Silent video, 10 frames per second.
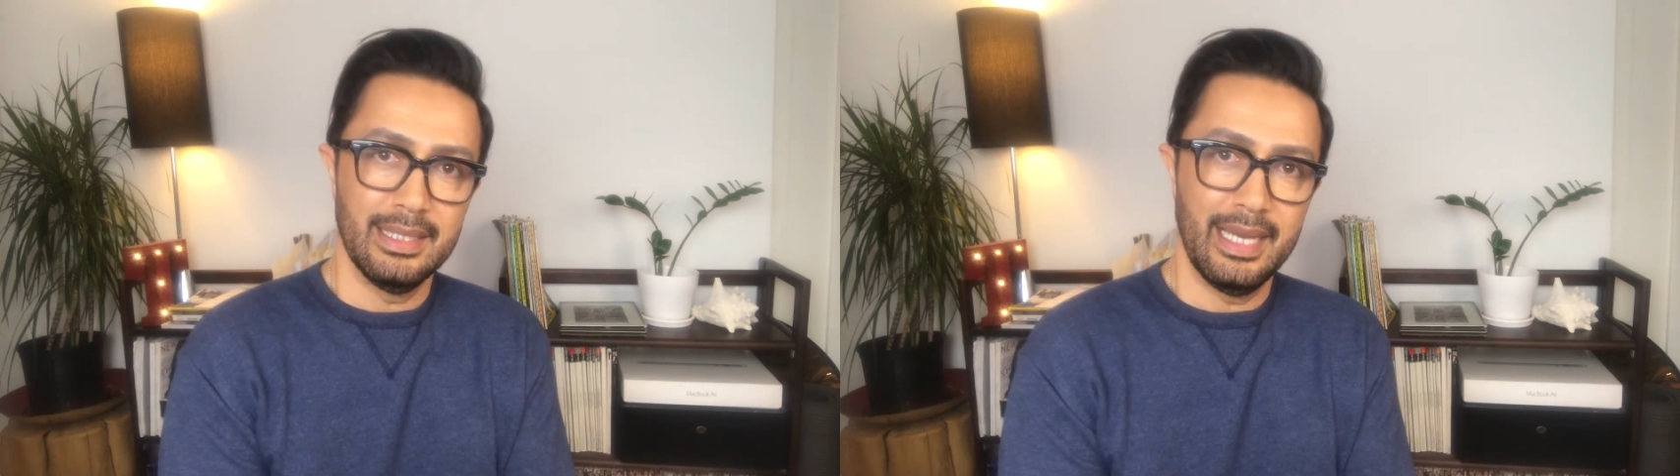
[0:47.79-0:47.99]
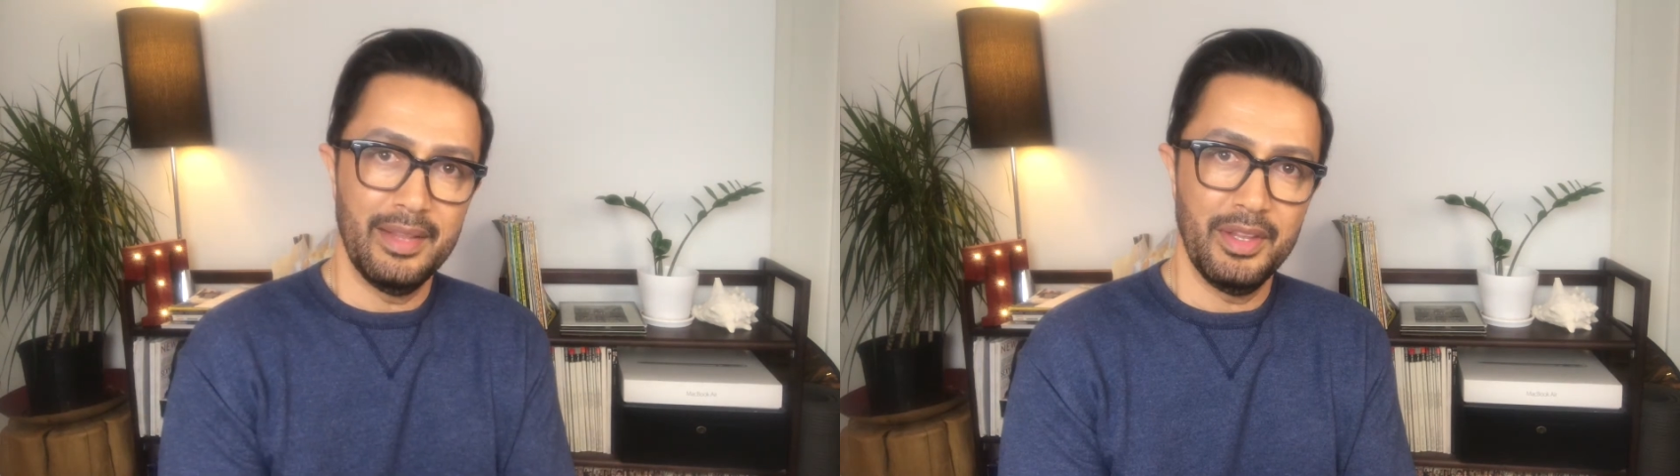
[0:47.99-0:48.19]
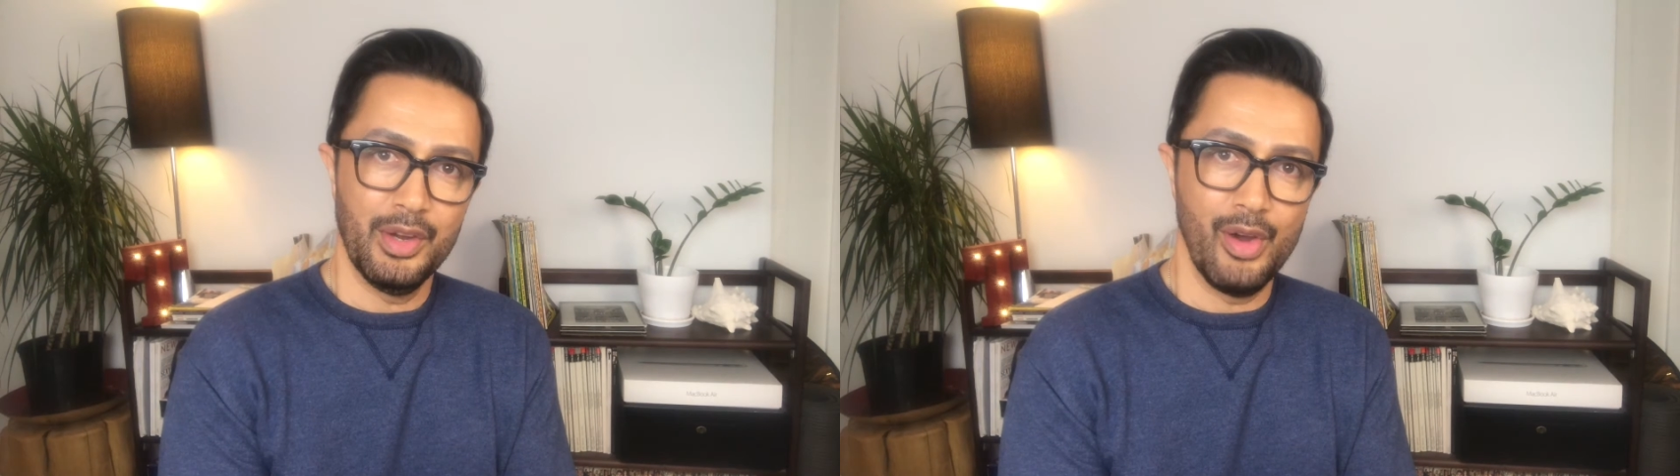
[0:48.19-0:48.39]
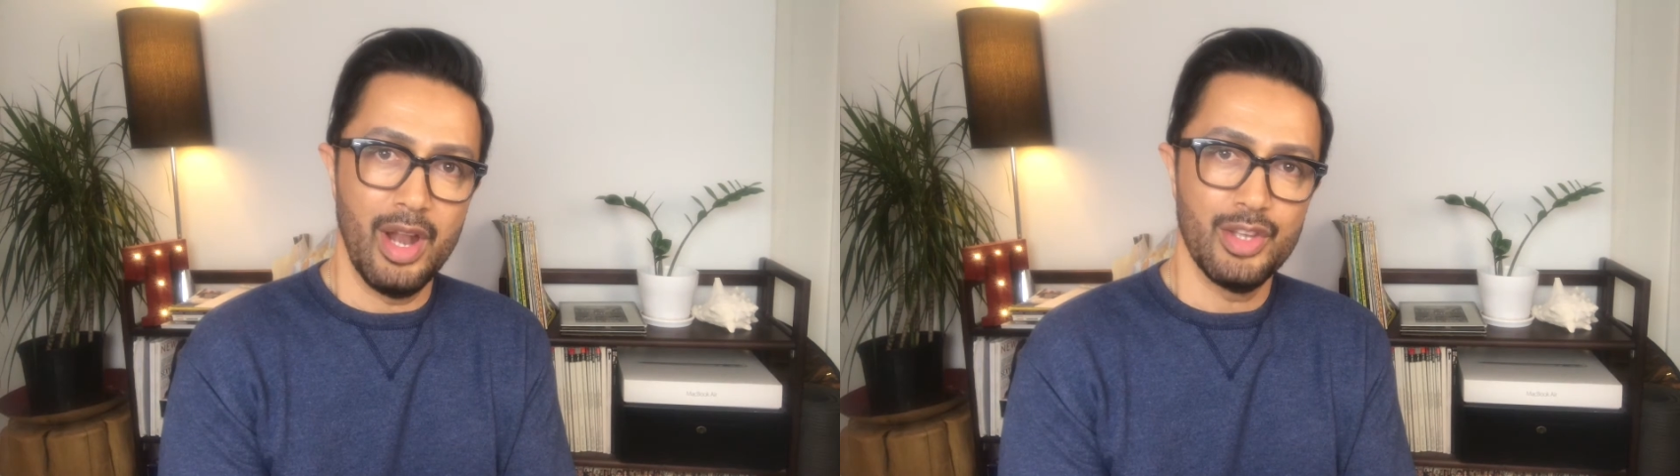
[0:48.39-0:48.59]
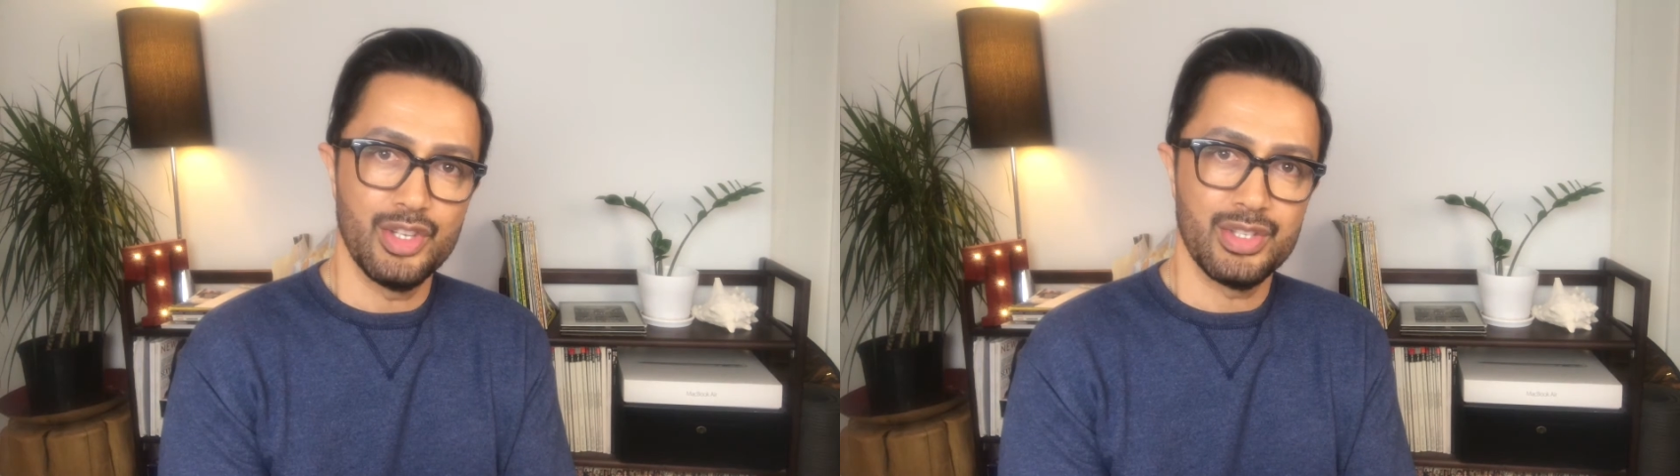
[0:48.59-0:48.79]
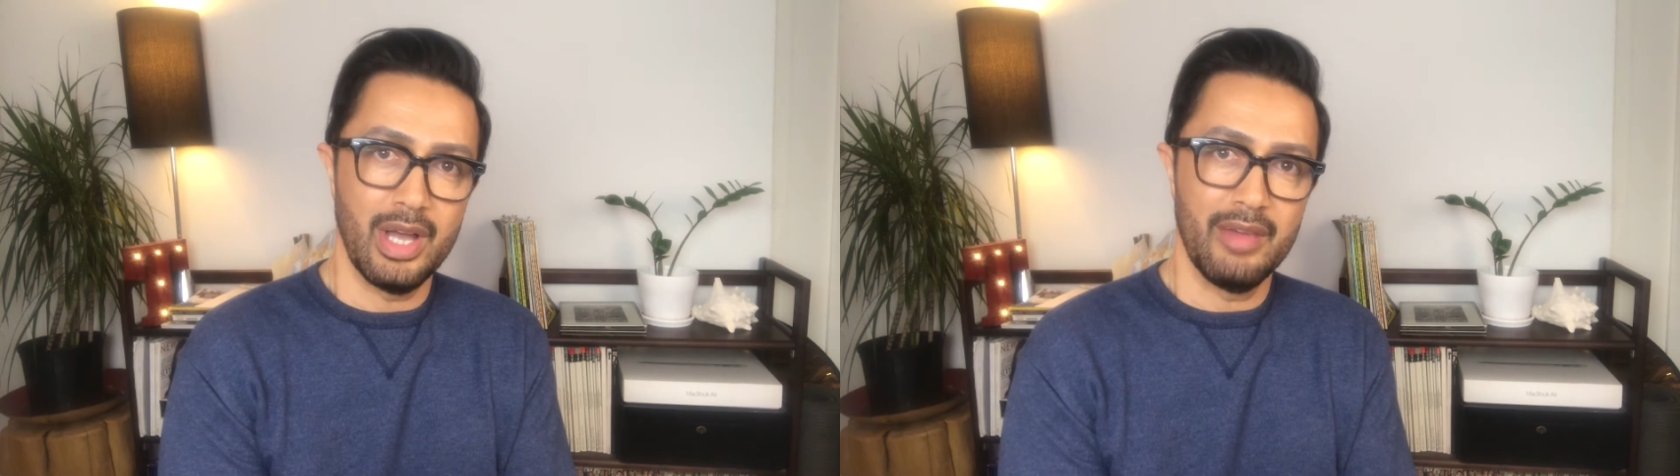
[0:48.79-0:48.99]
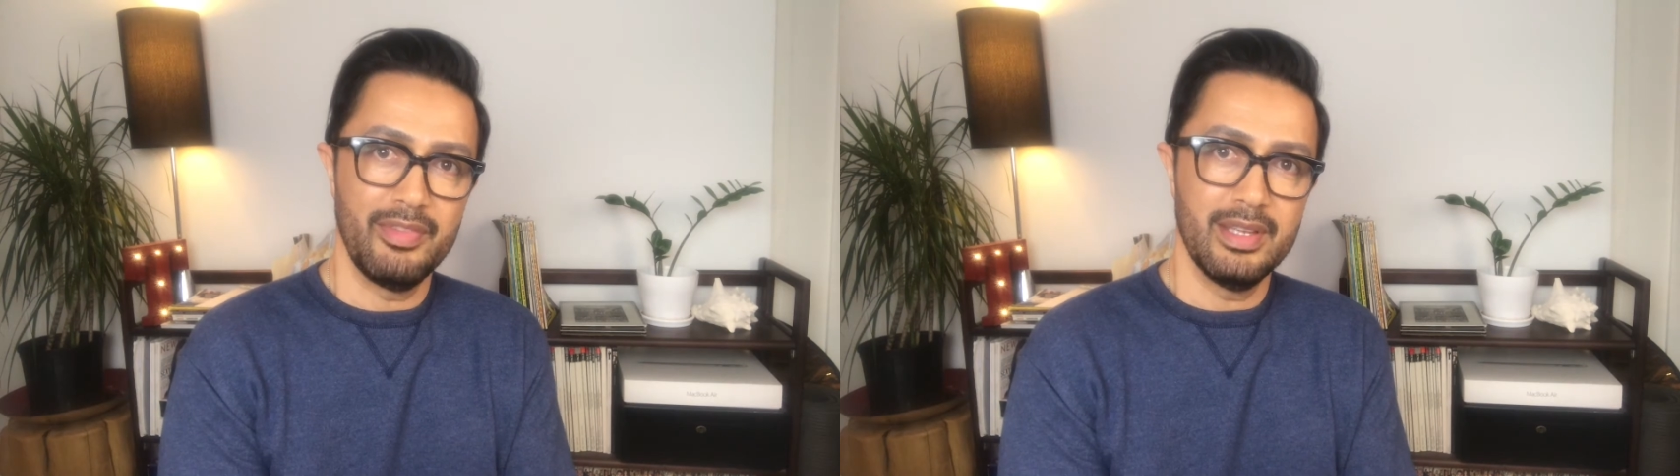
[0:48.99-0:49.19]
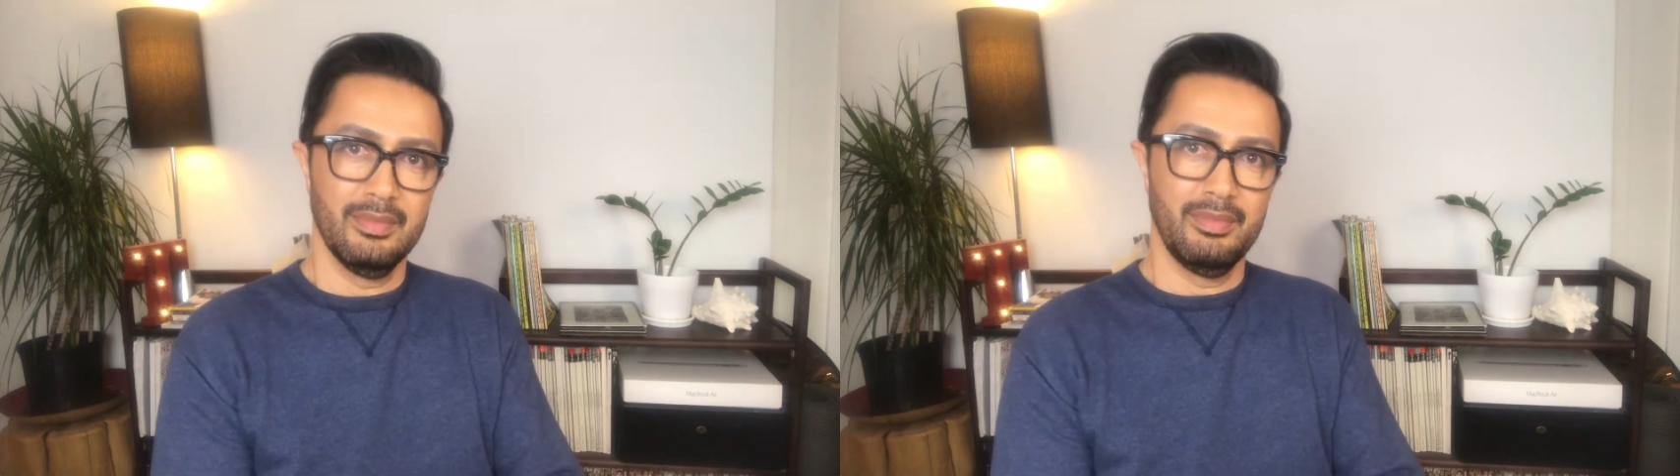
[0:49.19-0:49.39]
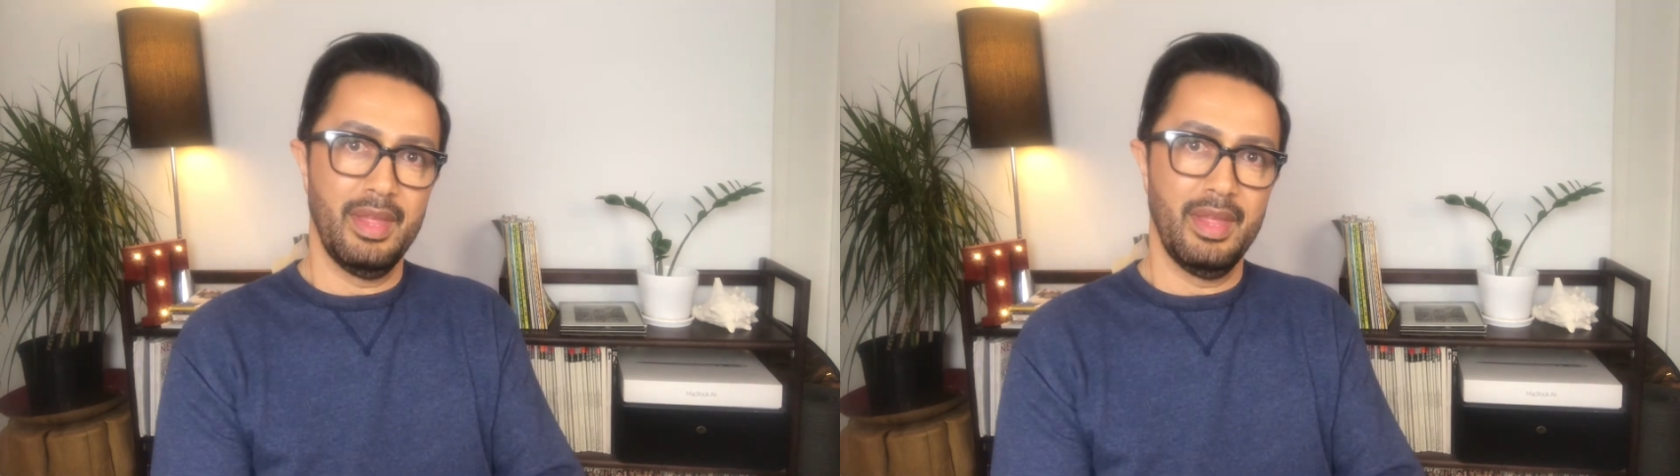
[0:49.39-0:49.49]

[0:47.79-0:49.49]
at the urologist office